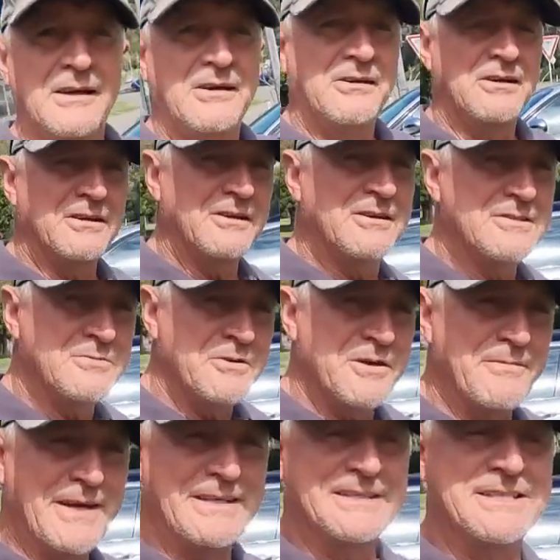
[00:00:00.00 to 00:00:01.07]
well, hi guys,
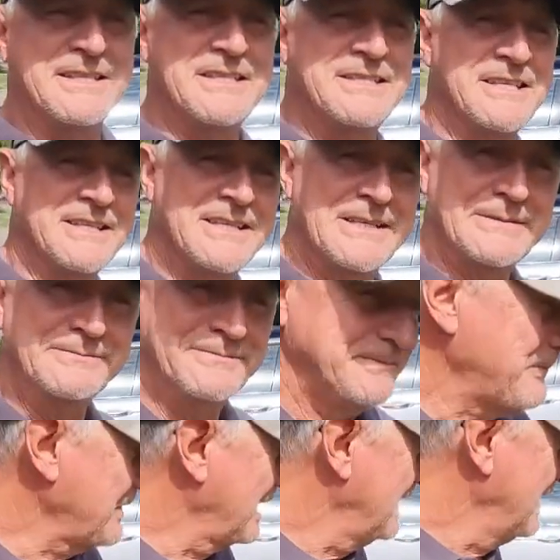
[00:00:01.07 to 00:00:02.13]
welcome back to TJM.
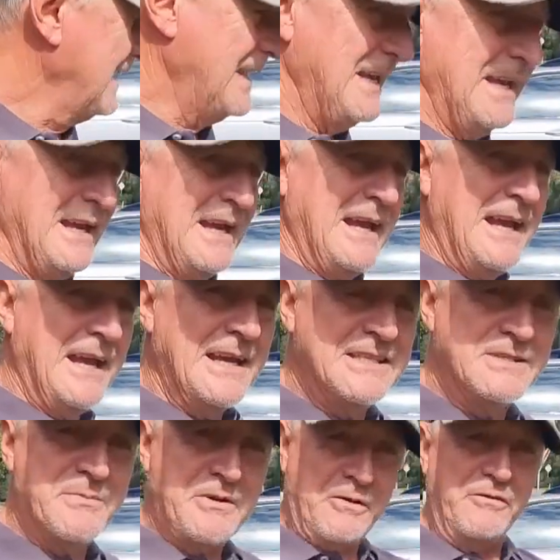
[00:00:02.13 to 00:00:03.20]

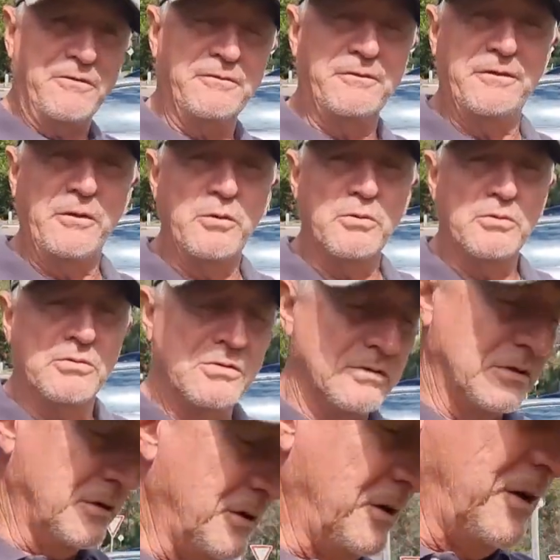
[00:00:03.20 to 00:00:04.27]
It's been a
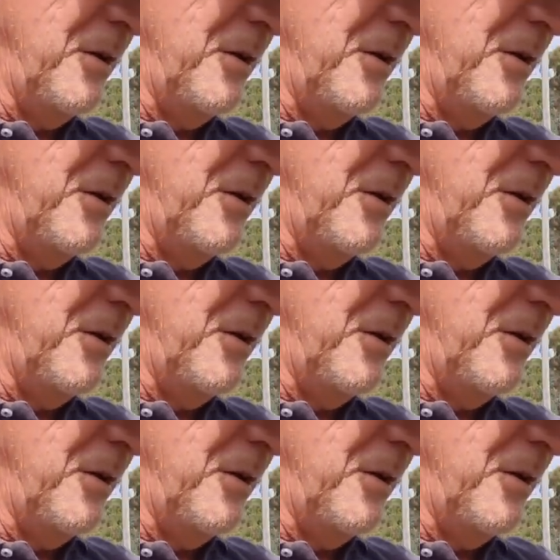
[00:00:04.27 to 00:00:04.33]
full